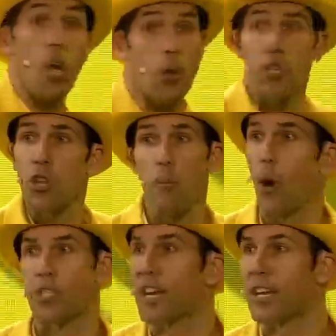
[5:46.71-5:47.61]
which are the
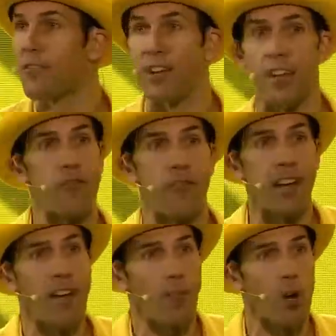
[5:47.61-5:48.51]
most inconvenient fee
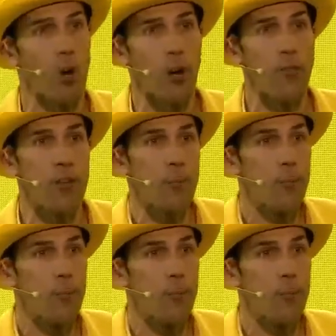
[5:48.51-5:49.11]
I've ever heard of.